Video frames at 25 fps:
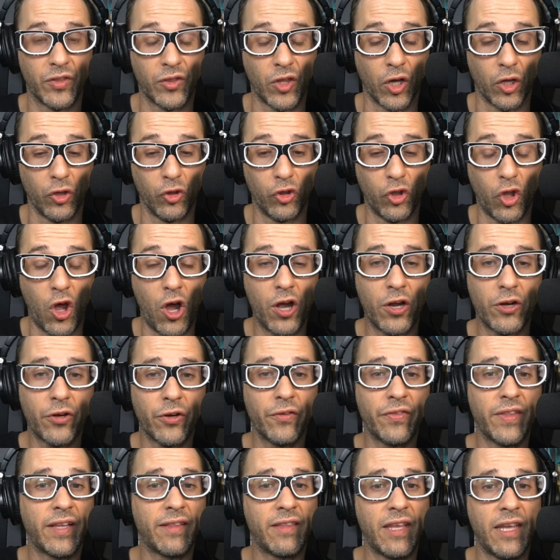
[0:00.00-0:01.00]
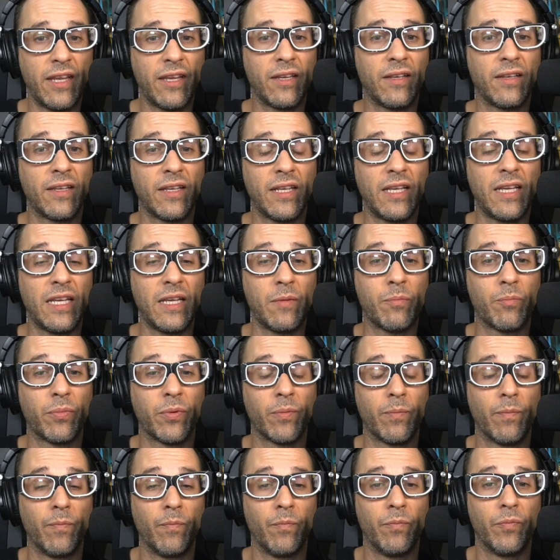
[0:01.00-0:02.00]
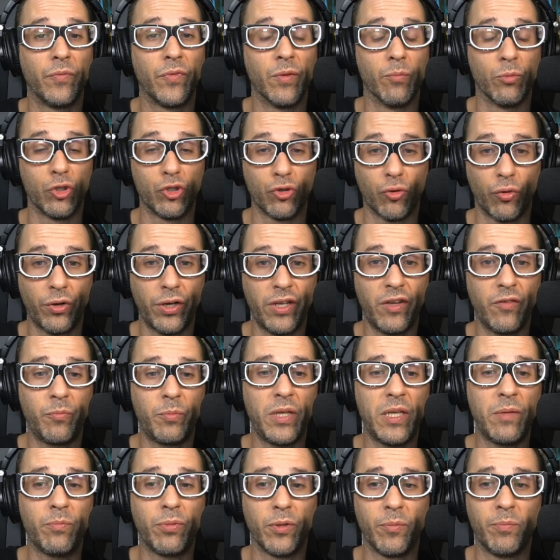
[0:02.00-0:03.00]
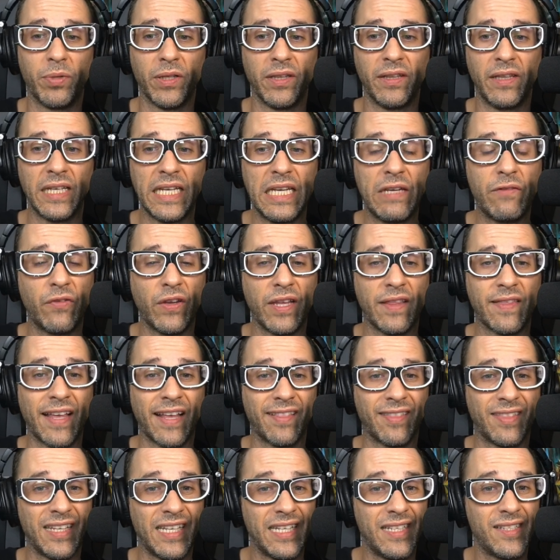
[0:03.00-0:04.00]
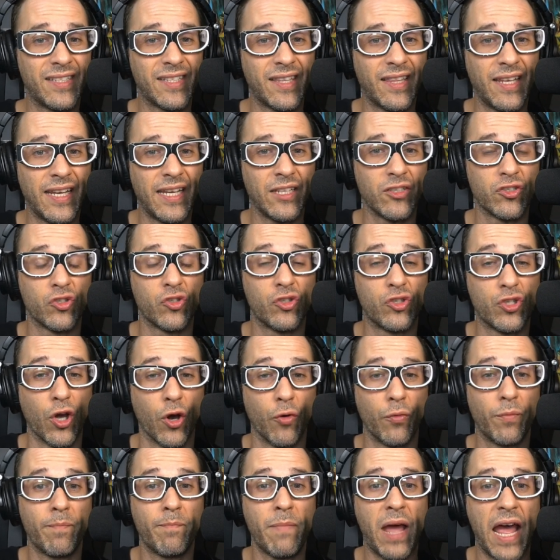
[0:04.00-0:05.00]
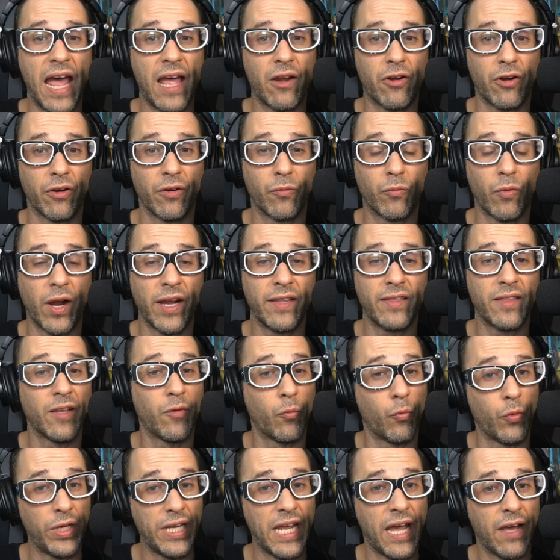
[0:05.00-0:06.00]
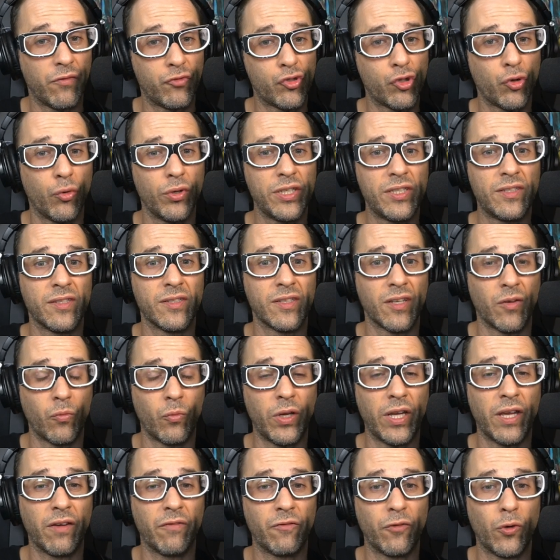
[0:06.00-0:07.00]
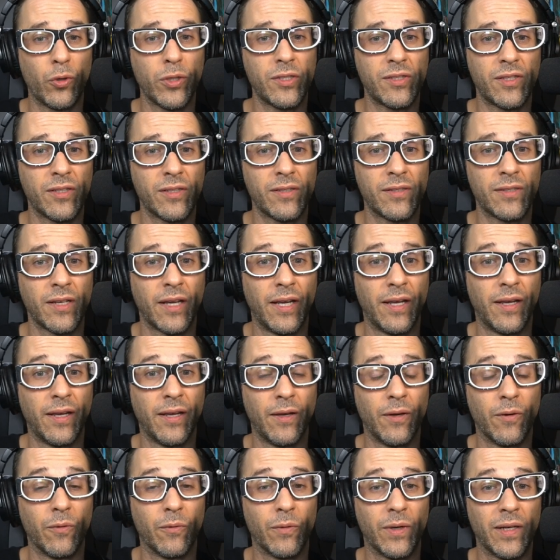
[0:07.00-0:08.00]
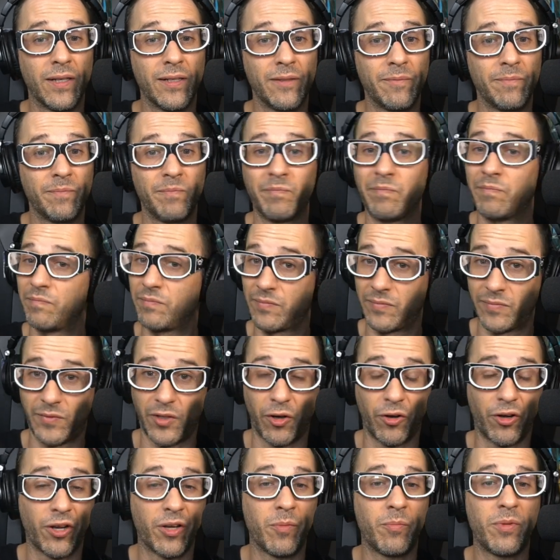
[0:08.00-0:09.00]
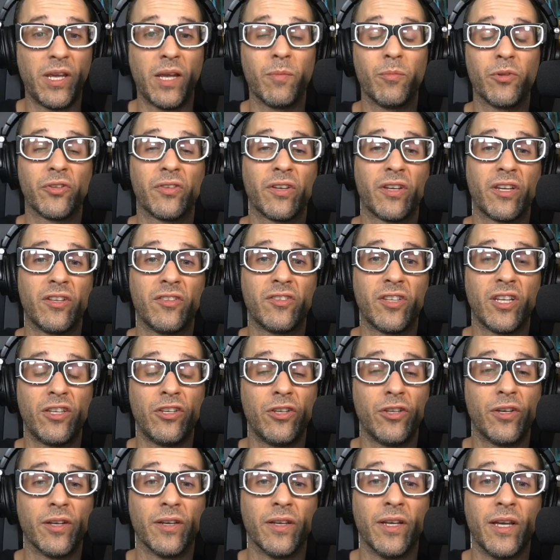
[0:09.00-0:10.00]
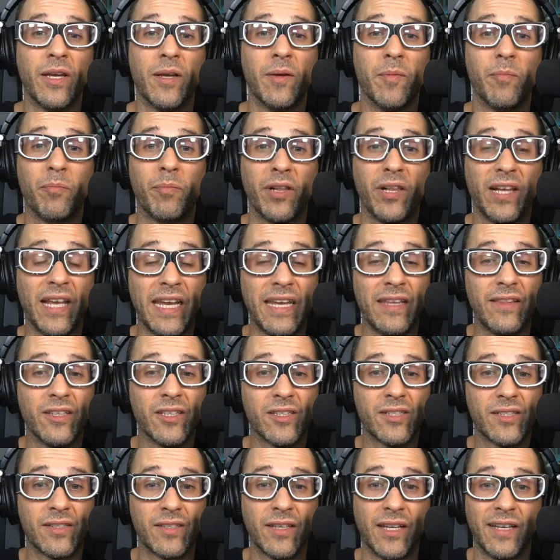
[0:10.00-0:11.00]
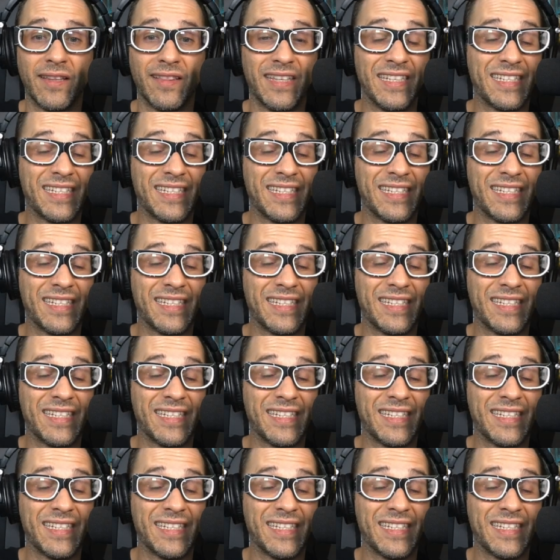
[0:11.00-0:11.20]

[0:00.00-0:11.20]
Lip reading: the longer that they can keep the majority of people believing that these things don't matter, right? That we have choices and we have voices, well, they're going to be able to continue to play this